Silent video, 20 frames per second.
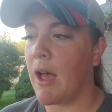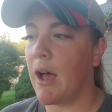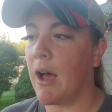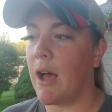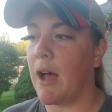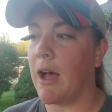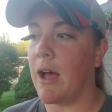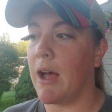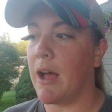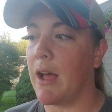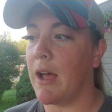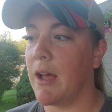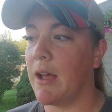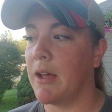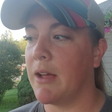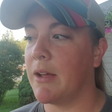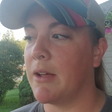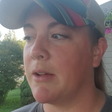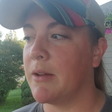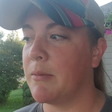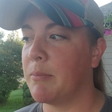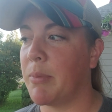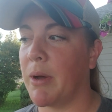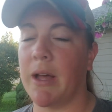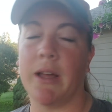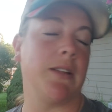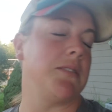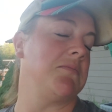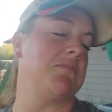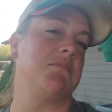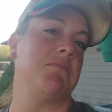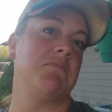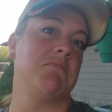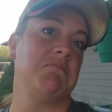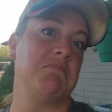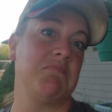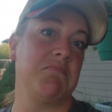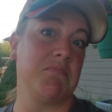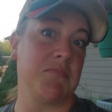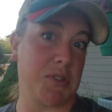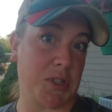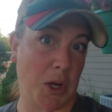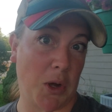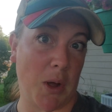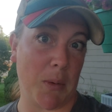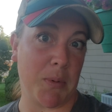But so